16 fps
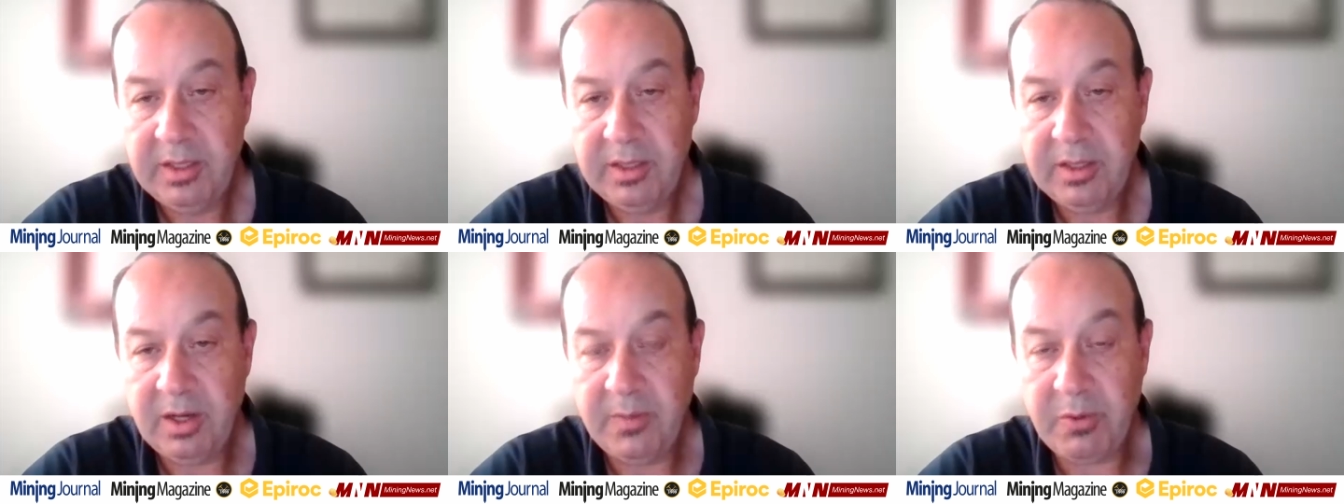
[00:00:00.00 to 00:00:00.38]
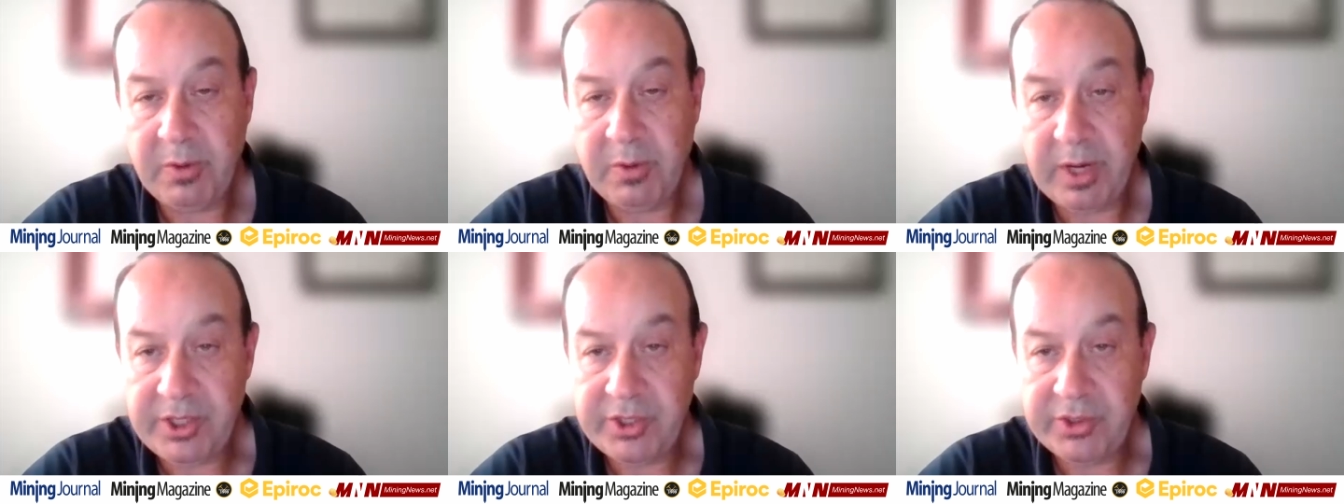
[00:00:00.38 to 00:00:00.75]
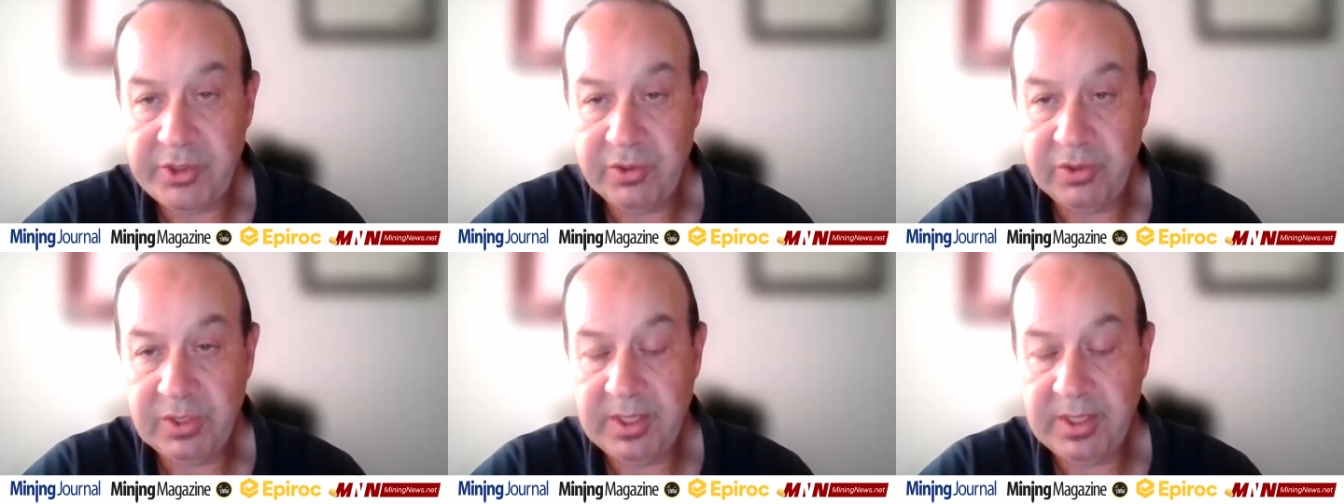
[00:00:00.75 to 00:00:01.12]

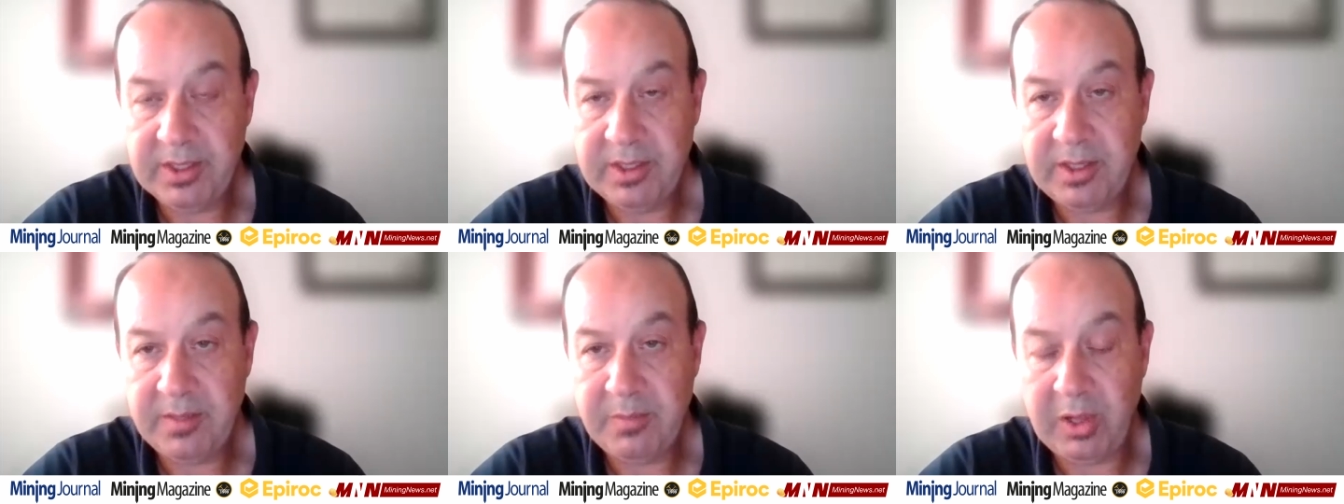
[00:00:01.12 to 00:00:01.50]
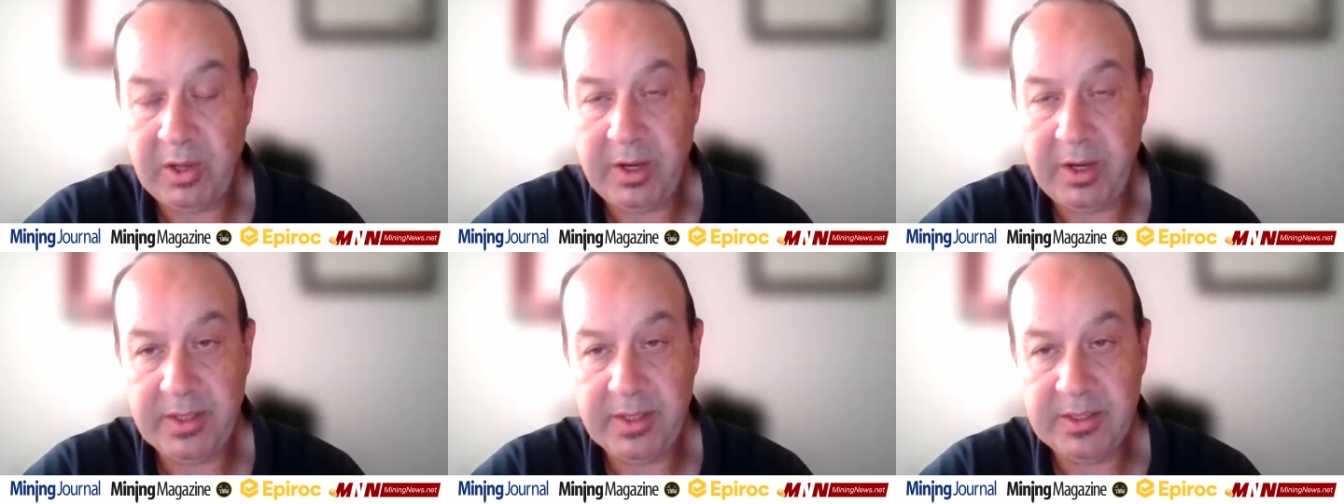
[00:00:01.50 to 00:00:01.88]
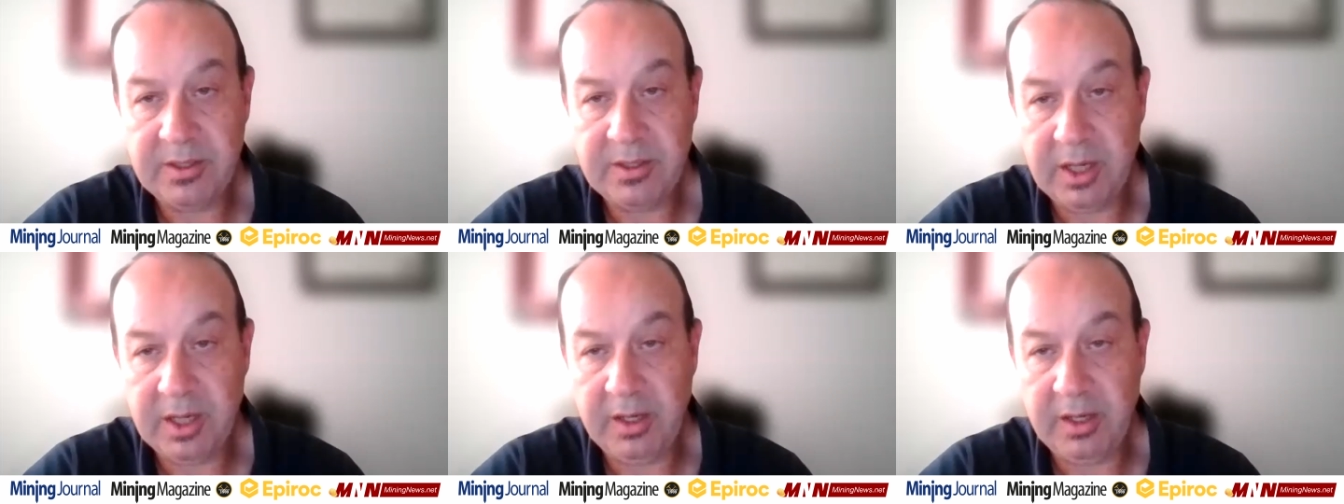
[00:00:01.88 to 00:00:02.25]
operational and compliance
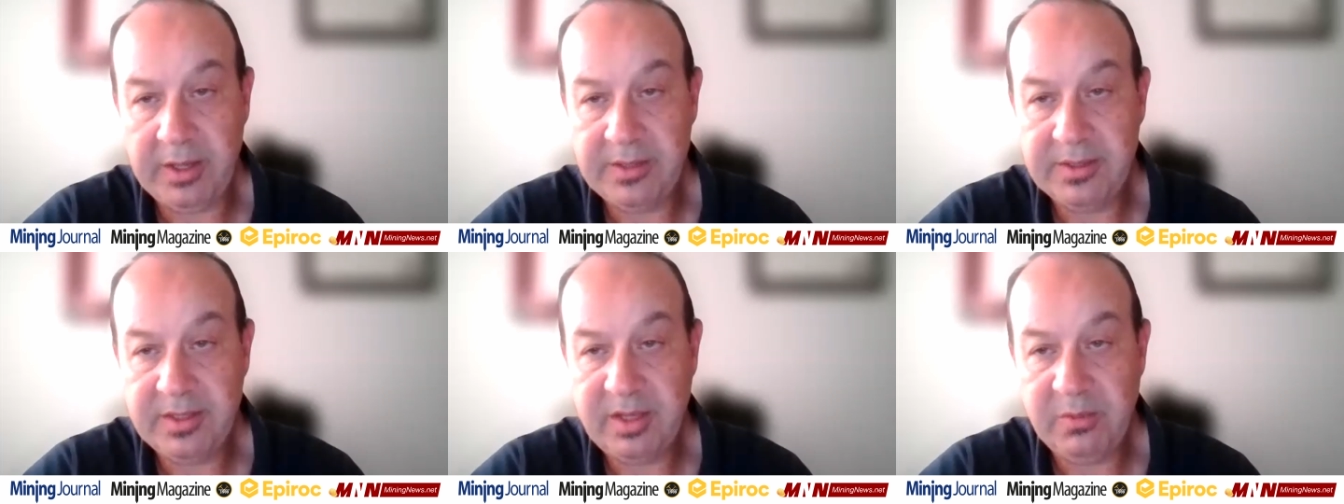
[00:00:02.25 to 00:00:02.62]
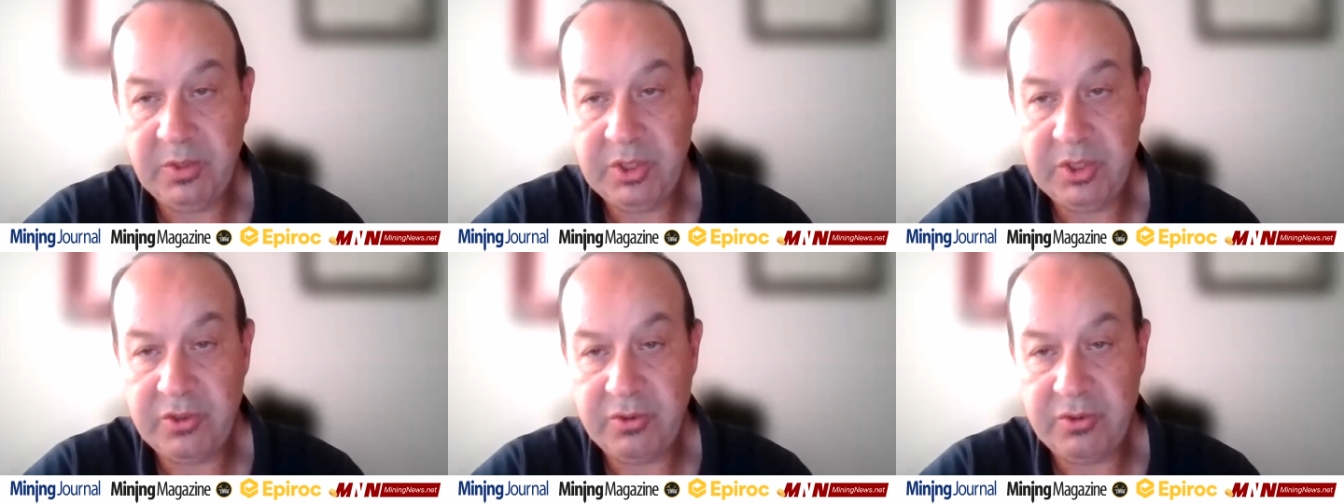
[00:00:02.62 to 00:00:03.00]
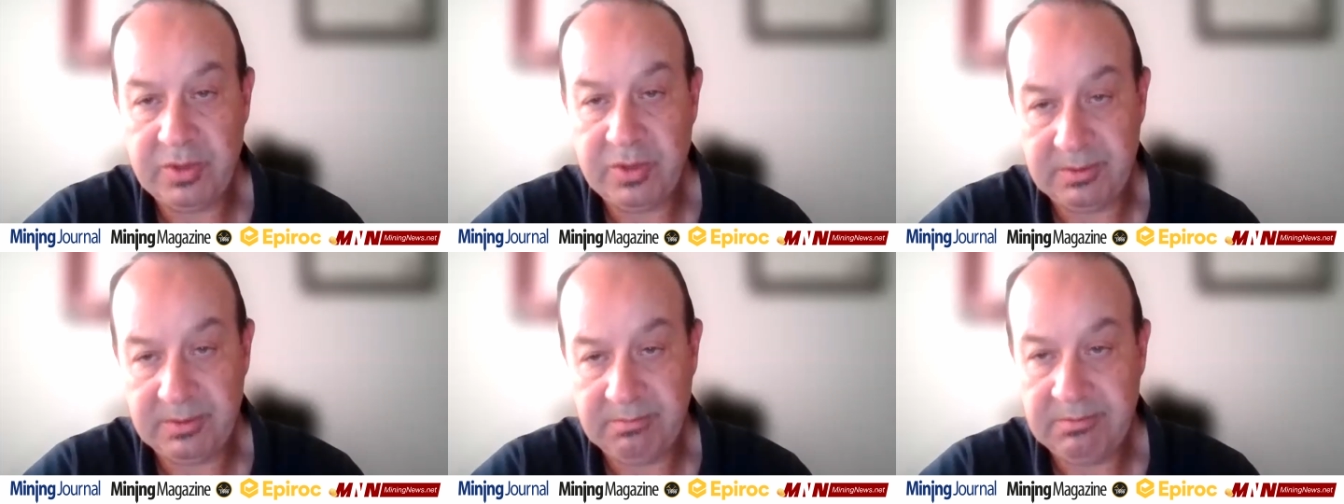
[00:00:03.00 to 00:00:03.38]
guidelines there which
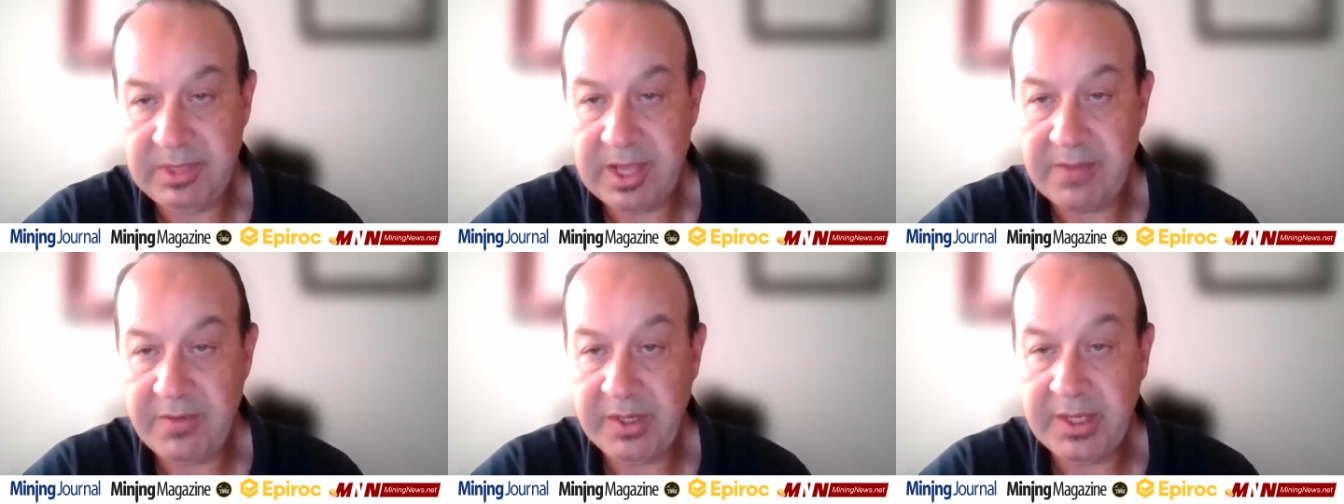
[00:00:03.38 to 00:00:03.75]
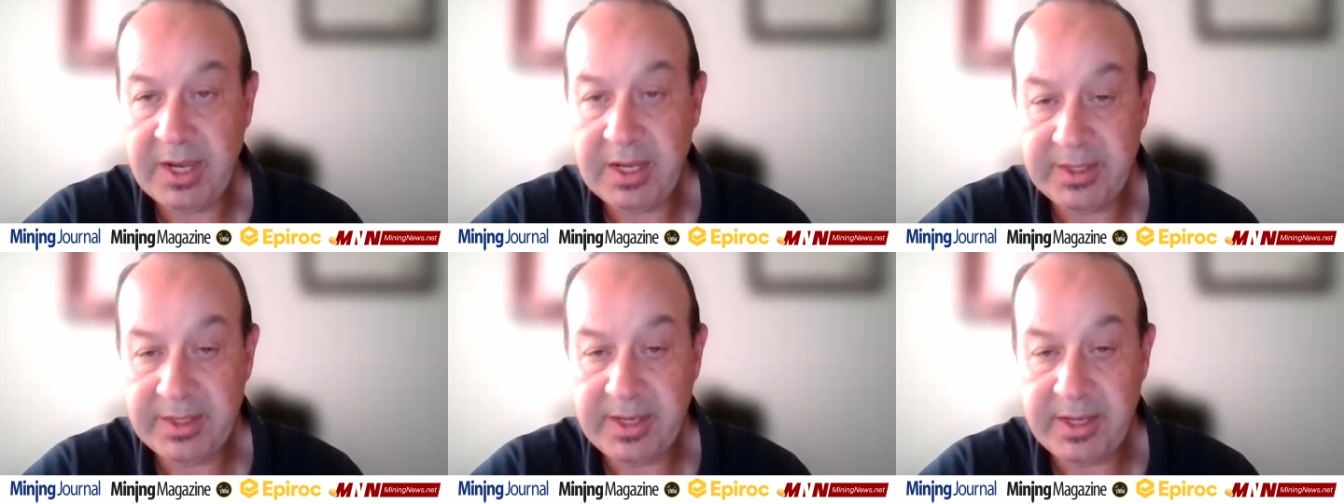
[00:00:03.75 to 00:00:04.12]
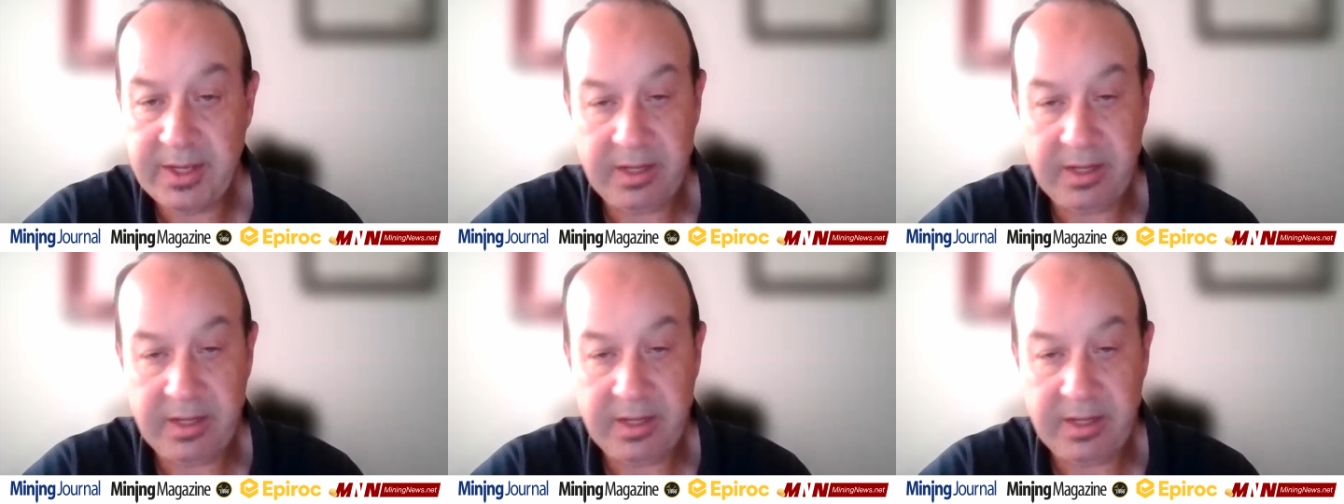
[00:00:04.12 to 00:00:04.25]
navigate that.